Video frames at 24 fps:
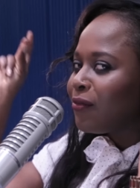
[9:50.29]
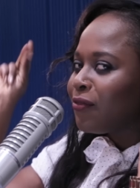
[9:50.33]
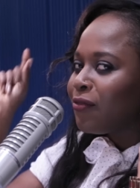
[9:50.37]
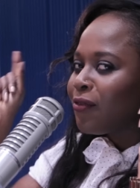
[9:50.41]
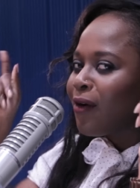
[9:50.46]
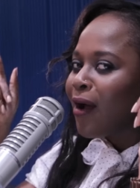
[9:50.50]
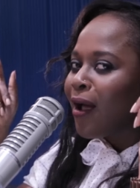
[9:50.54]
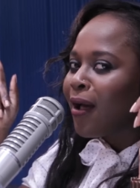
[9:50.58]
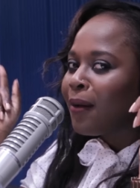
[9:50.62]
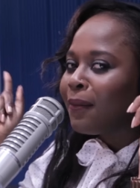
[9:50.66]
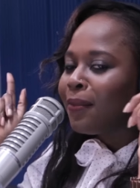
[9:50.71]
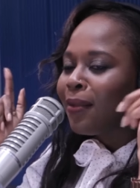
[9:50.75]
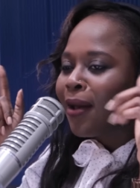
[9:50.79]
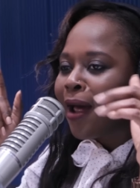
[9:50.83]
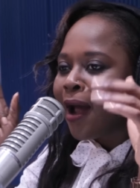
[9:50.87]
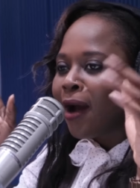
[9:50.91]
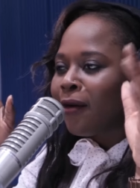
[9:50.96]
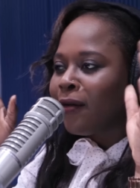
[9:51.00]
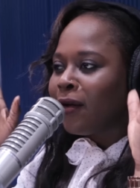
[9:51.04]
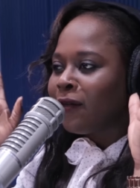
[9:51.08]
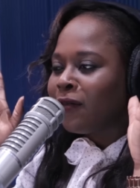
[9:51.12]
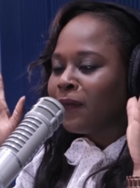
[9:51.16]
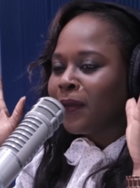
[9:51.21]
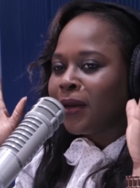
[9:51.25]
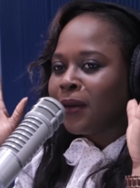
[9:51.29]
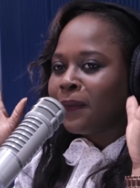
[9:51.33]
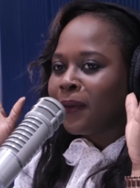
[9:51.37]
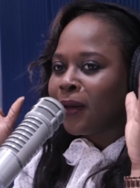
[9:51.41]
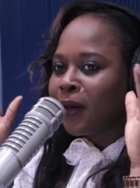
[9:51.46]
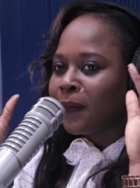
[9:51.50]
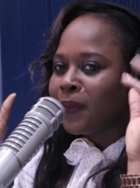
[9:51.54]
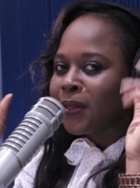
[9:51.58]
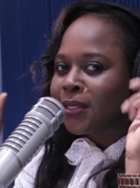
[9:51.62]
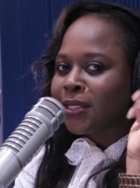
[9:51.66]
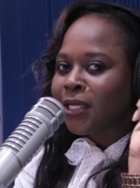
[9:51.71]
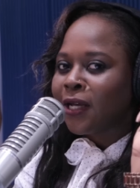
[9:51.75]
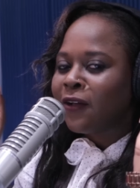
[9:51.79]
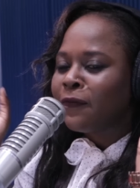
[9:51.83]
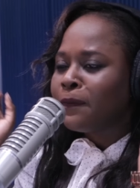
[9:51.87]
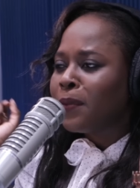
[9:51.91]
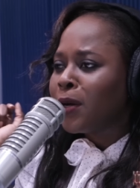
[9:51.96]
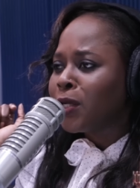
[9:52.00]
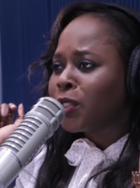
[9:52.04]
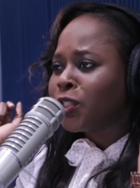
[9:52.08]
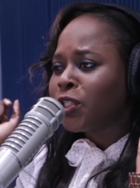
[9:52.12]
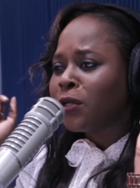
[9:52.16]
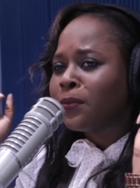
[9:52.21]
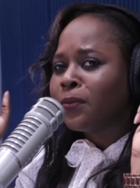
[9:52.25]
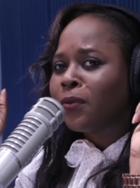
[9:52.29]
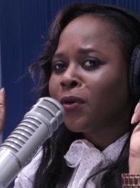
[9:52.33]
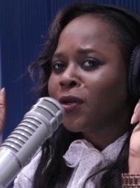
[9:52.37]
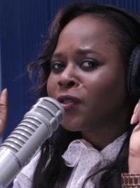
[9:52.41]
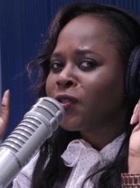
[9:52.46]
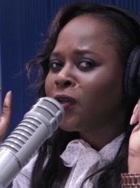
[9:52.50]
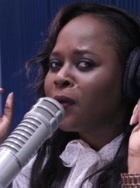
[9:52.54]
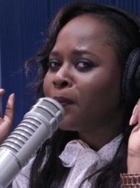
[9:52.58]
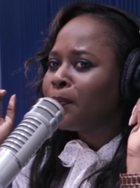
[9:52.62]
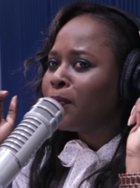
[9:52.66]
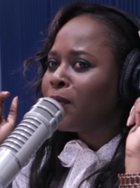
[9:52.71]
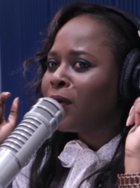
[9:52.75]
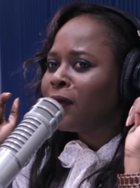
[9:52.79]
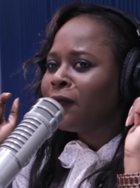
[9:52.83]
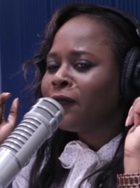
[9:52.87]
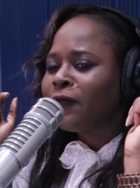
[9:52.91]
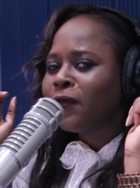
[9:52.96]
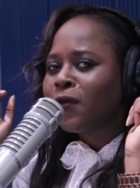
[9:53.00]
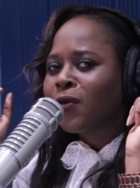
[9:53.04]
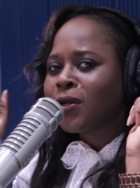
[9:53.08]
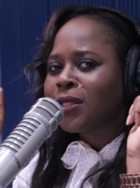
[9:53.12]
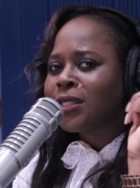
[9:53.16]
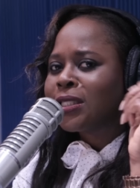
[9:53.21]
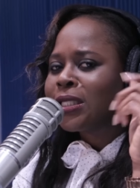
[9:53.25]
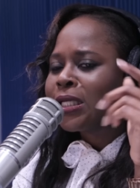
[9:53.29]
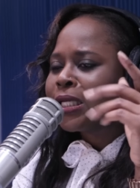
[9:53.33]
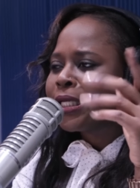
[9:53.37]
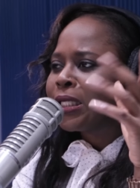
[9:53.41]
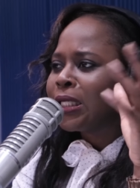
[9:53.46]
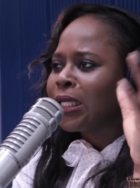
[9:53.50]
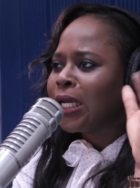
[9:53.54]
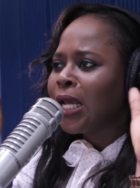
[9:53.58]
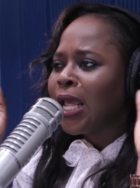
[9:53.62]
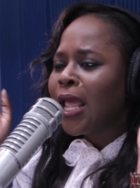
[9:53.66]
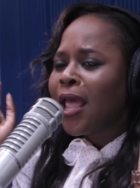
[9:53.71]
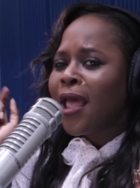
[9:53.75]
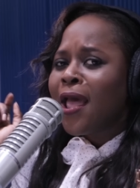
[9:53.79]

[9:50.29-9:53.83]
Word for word: From Larry, everybody pick up yourself. Punching Boys from Point 14.